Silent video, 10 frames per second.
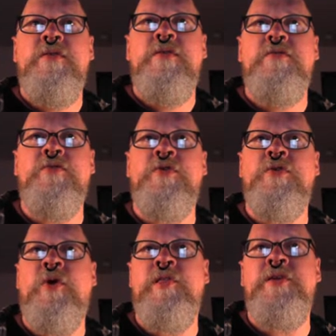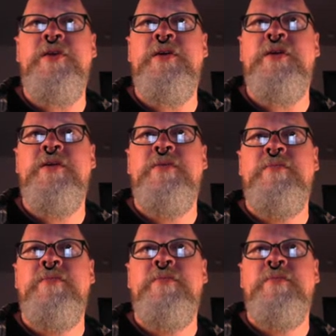for quality
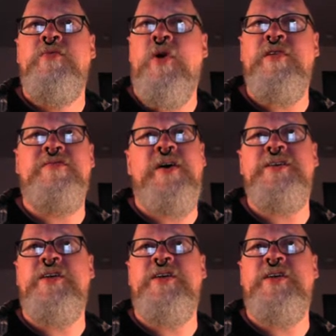qualified